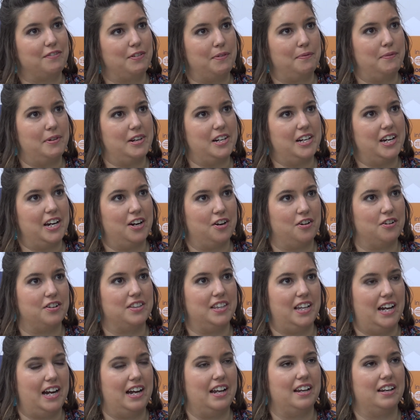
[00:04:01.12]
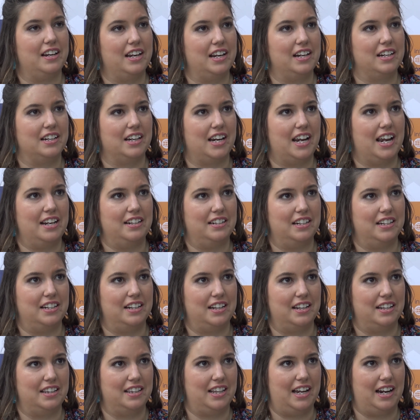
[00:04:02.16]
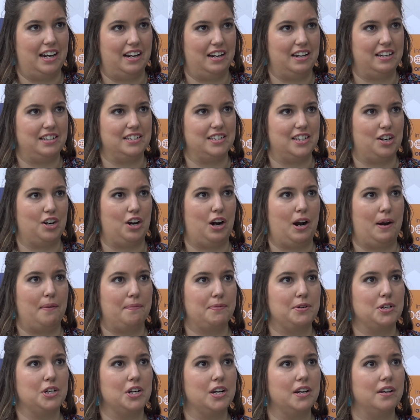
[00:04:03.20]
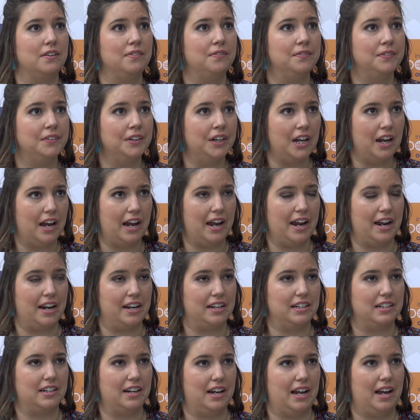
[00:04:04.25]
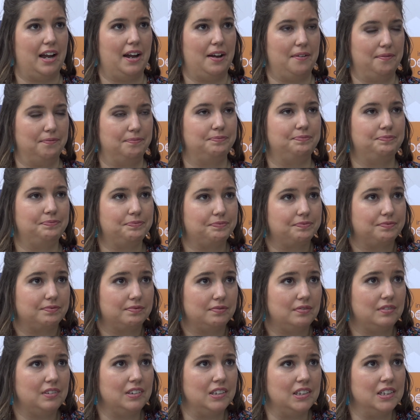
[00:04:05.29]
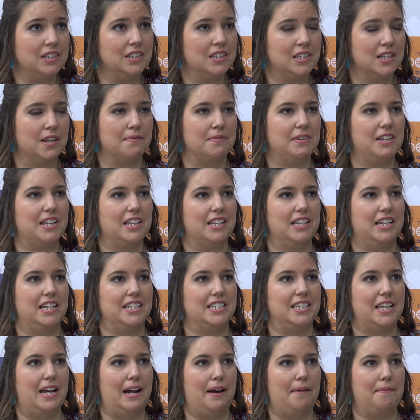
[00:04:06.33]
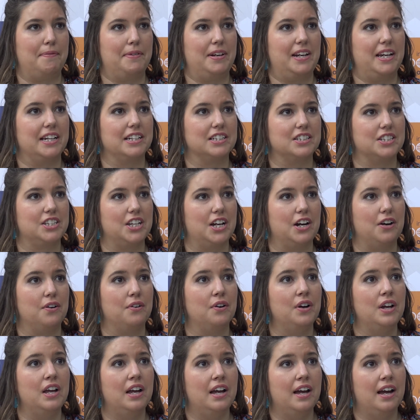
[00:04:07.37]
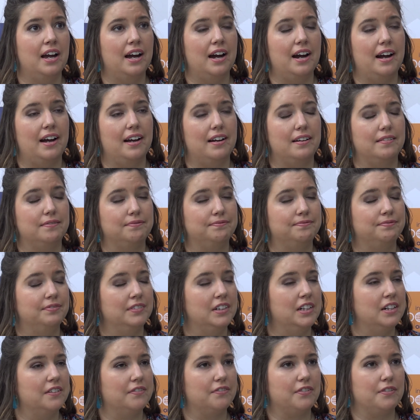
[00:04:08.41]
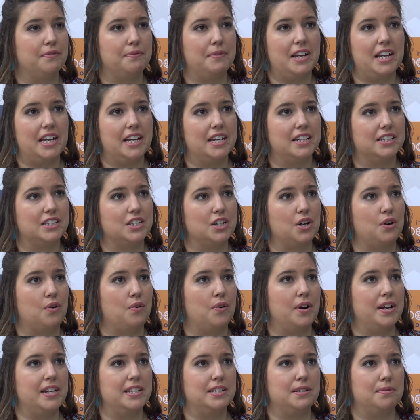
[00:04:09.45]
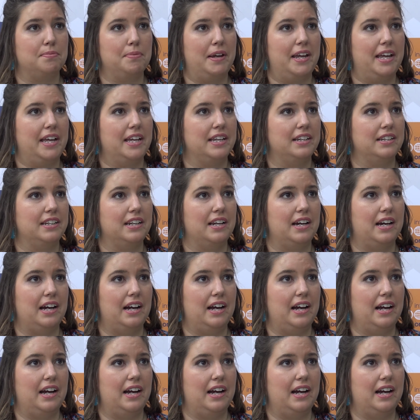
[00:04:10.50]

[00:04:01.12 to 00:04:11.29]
for me to hear that in Canada that is an option, and something that's happening. So for me, it's always been